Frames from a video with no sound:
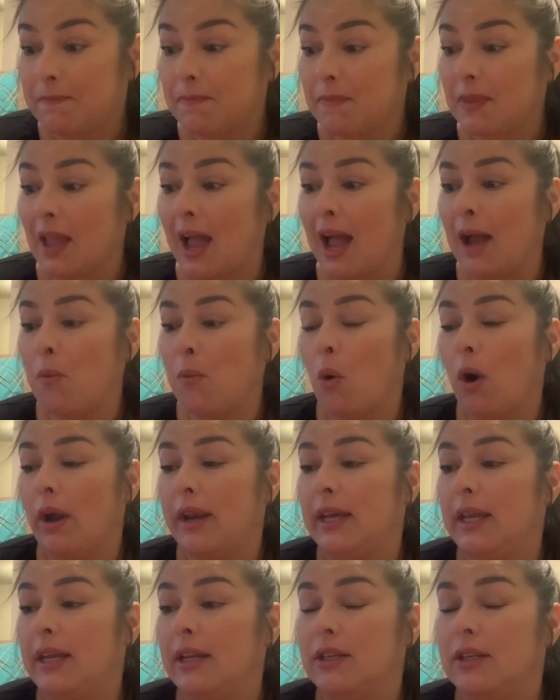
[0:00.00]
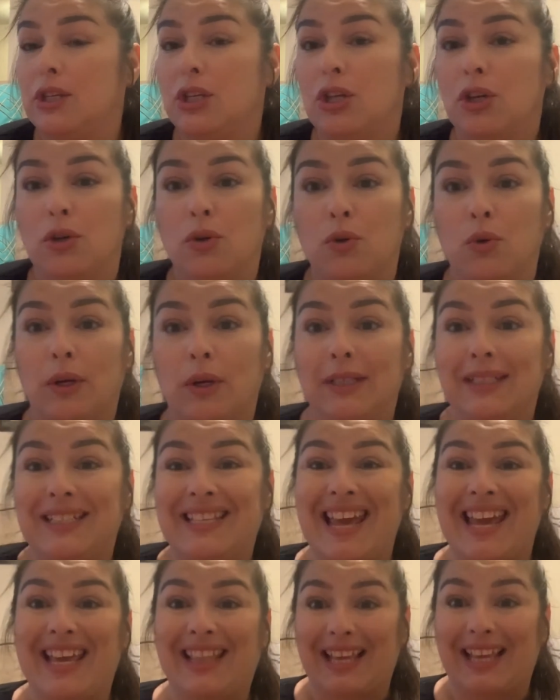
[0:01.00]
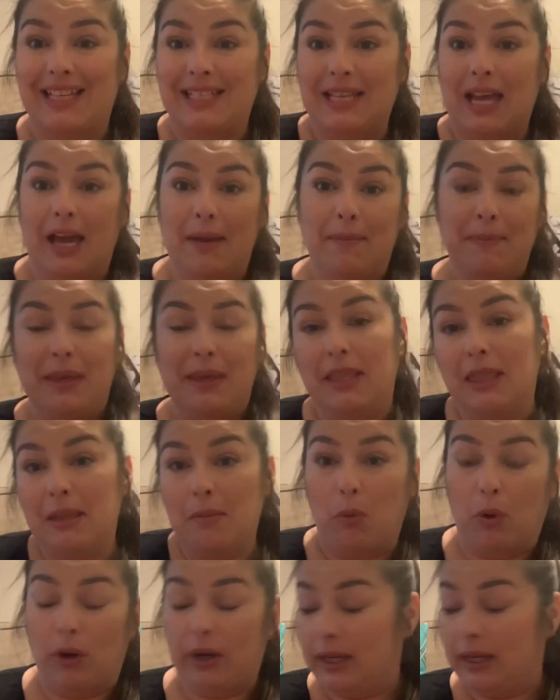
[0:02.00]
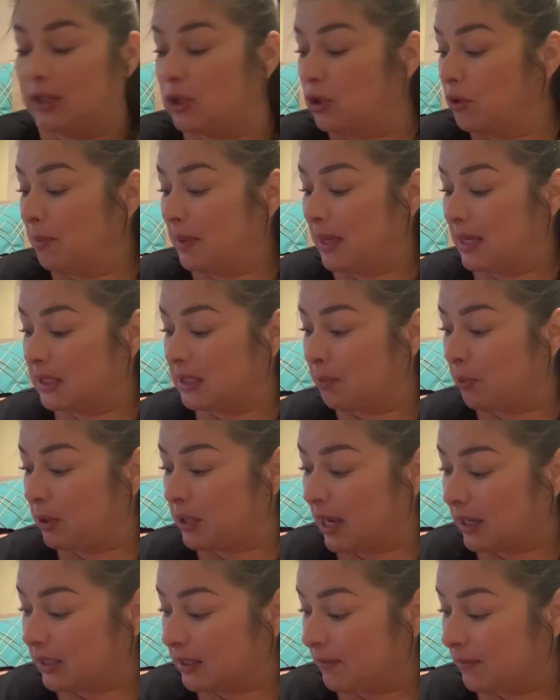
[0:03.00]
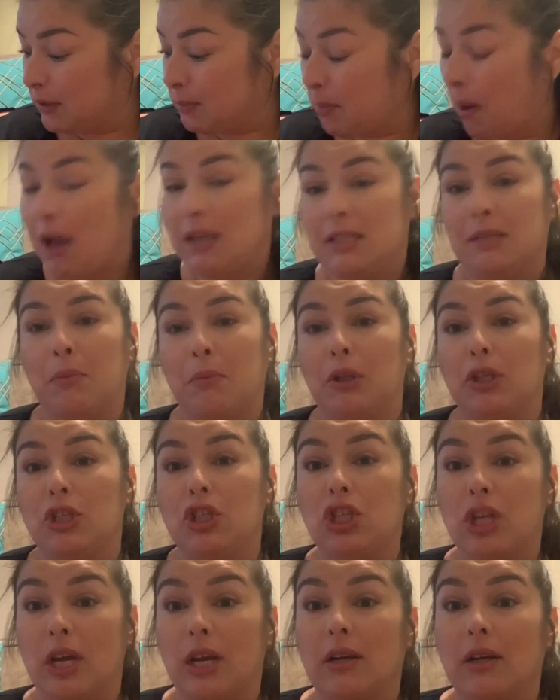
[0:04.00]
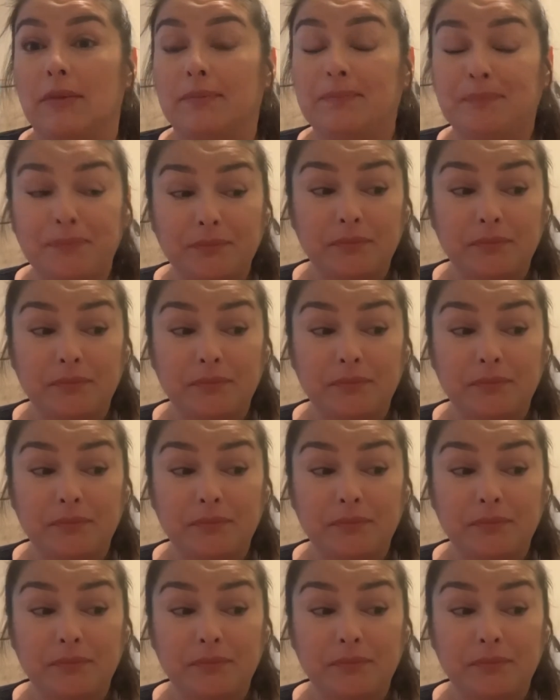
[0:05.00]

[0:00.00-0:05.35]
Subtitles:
I wanted to take that time in the morning to be as productive as possible and share